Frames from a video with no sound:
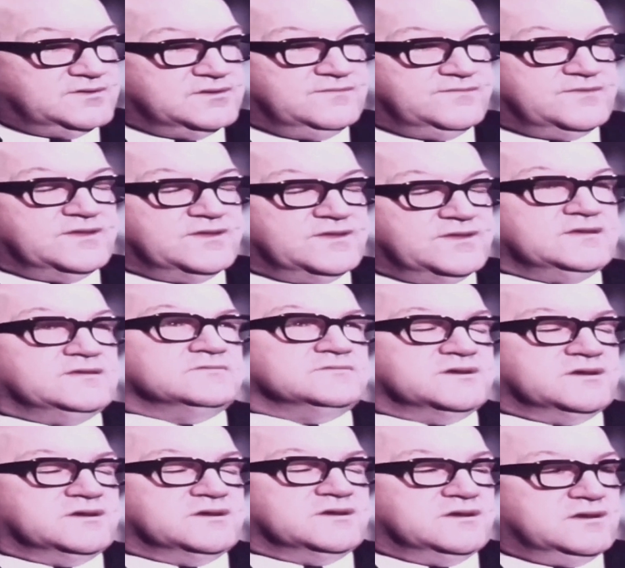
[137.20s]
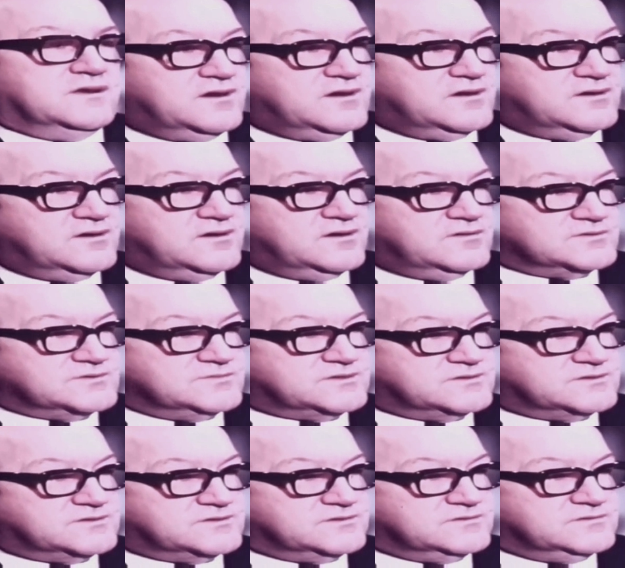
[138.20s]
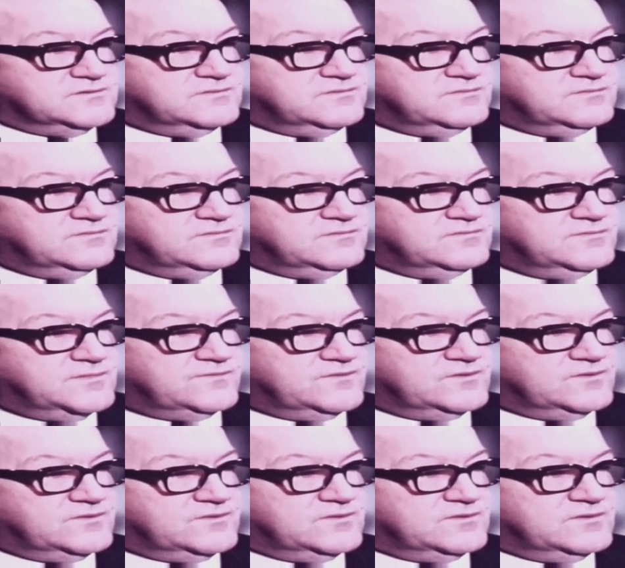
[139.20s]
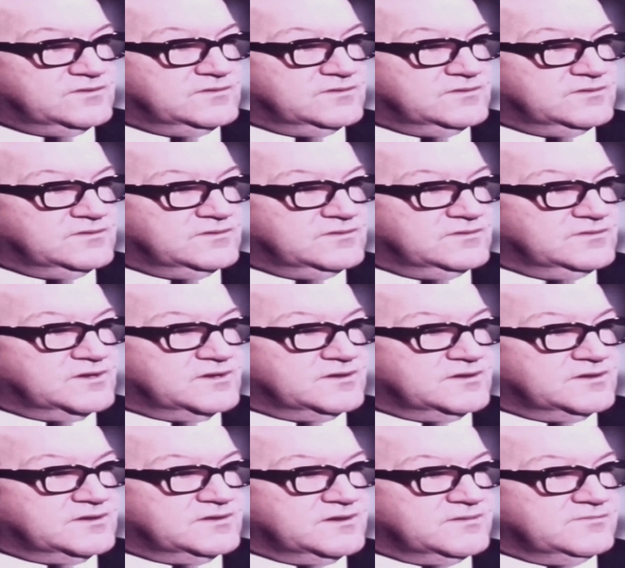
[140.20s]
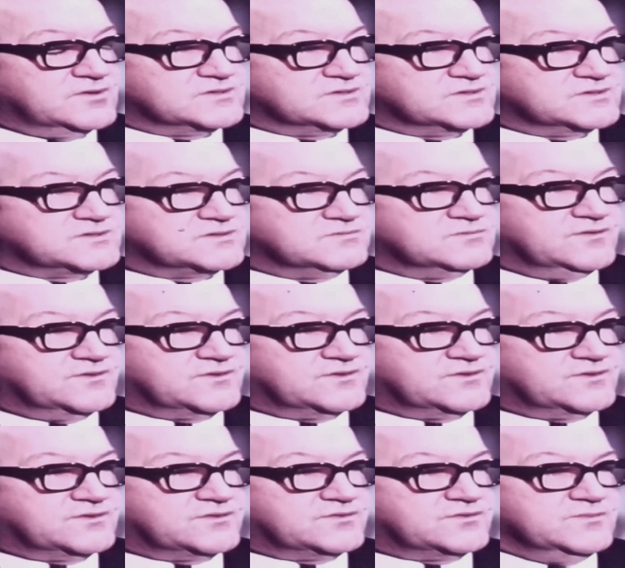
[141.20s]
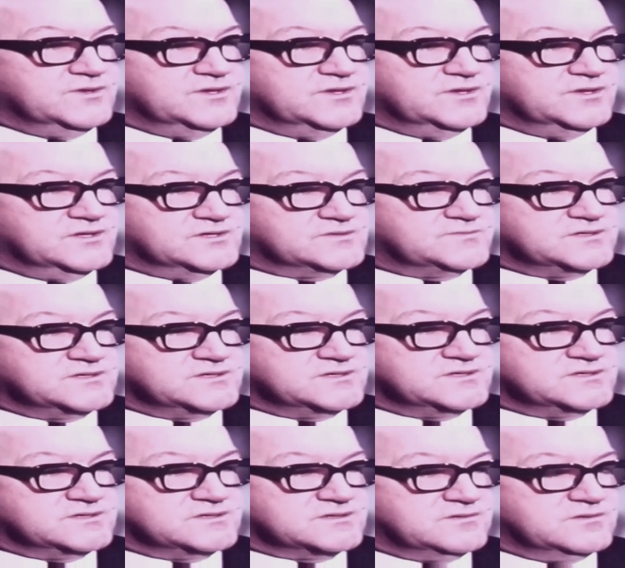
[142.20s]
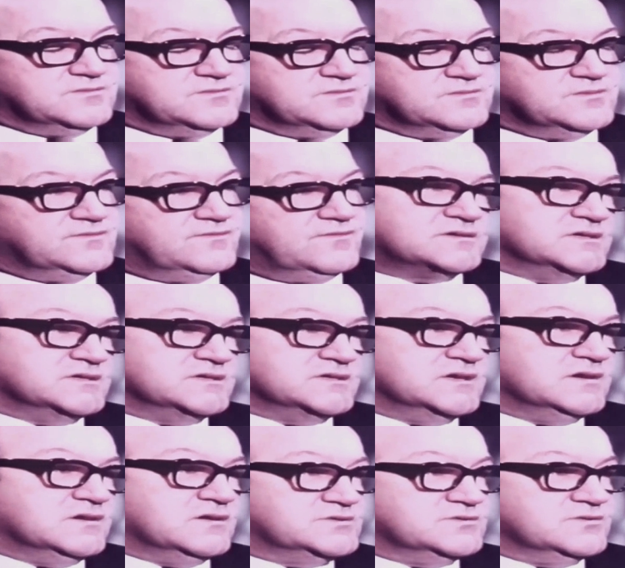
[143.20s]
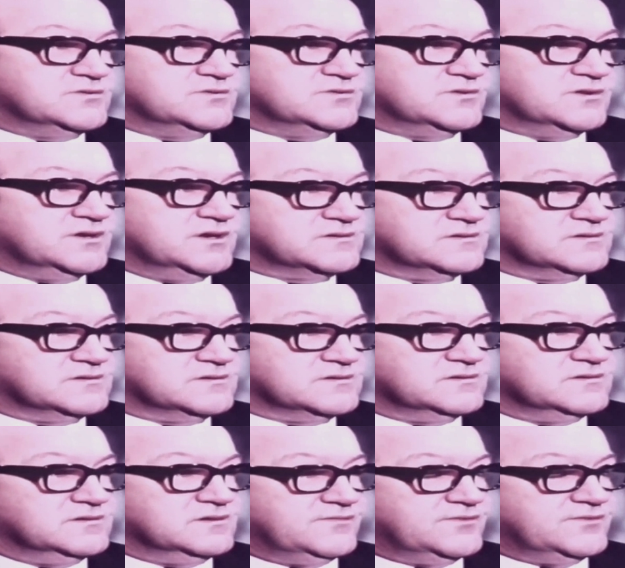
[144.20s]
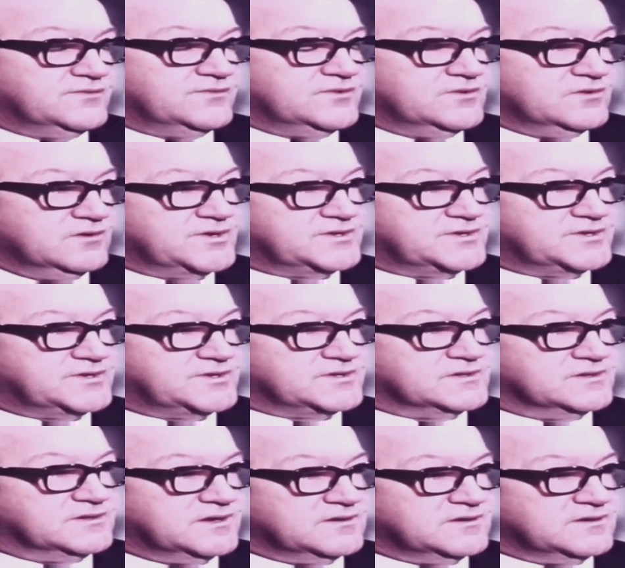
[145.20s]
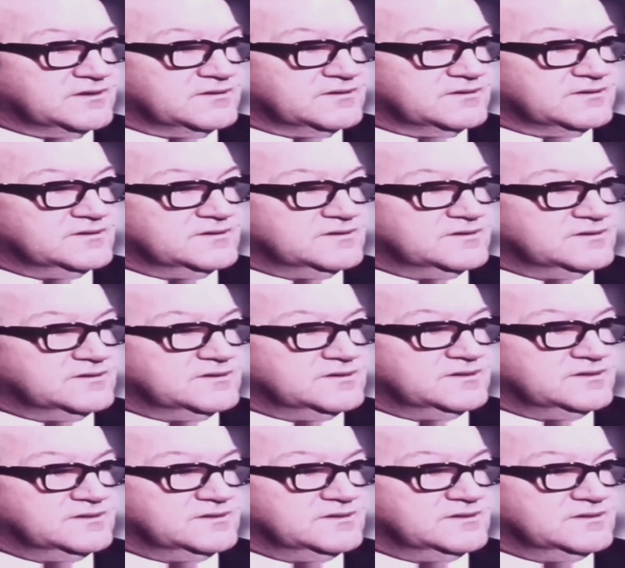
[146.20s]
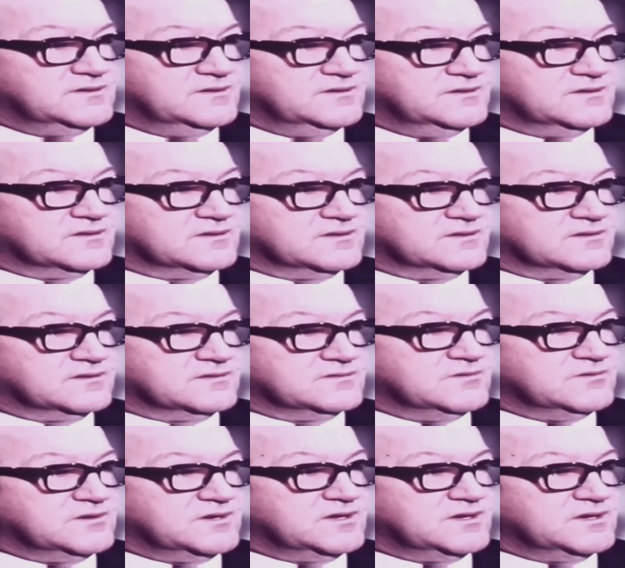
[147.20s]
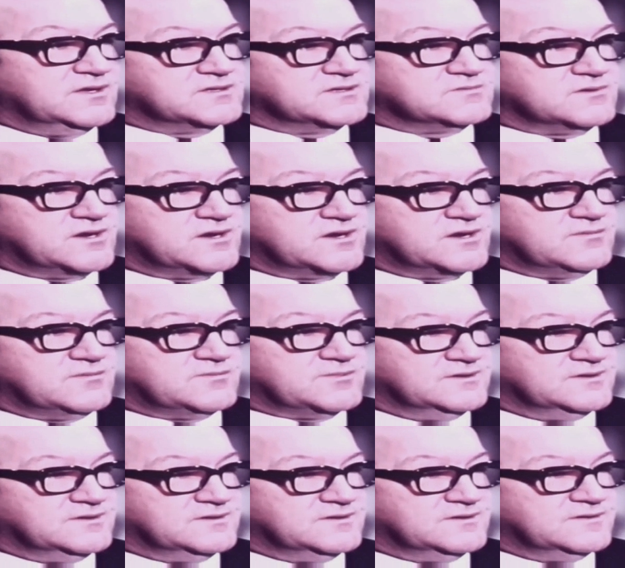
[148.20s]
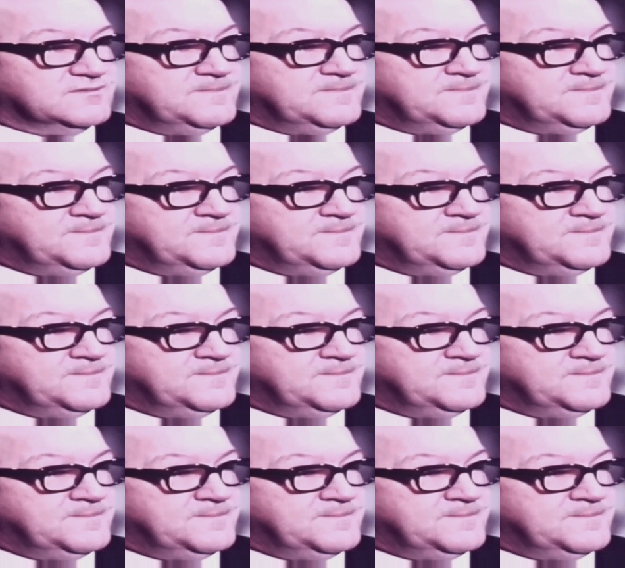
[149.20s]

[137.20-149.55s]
I don't know if they thought that I was a bit too much for one of them, because when he threw me these punches, I said to him, if that's the hardest you can hit, you'll have to do a lot better than that. And consequently, this is what happened.